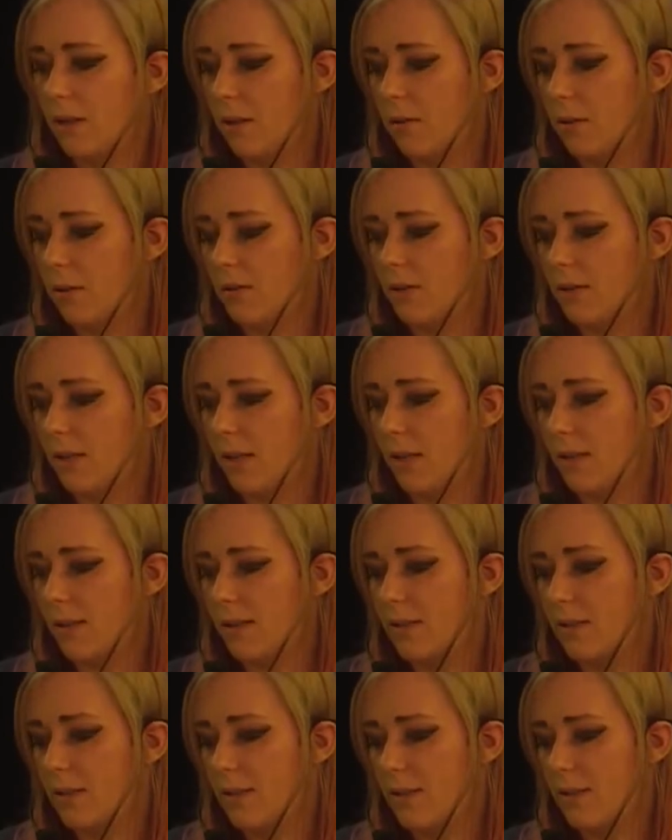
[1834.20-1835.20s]
how do you say
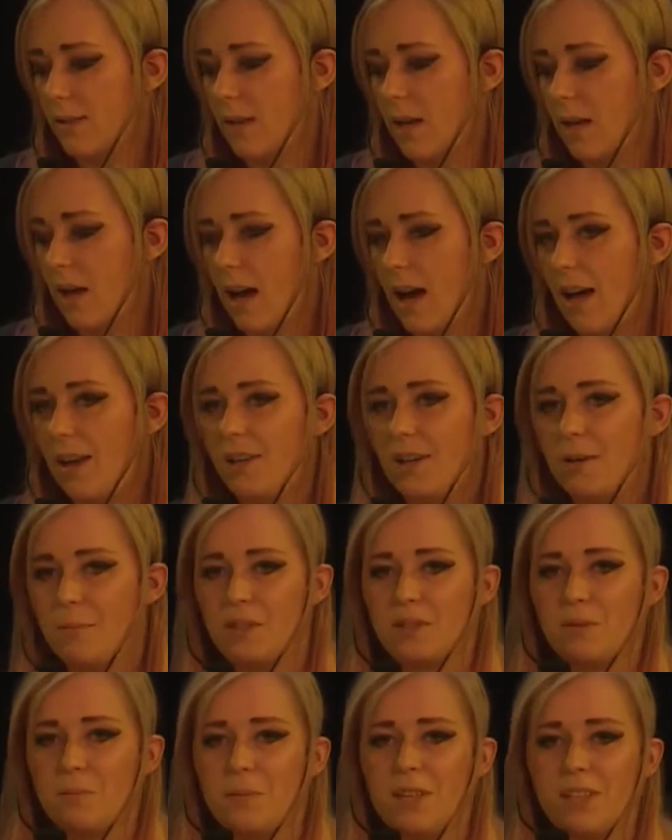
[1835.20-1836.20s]
it? A little
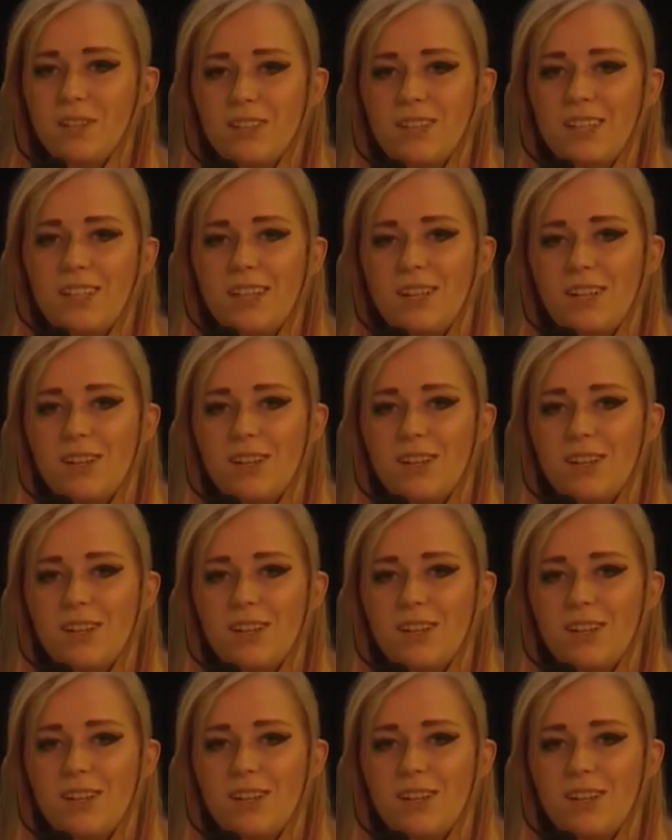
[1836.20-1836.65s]
bit milky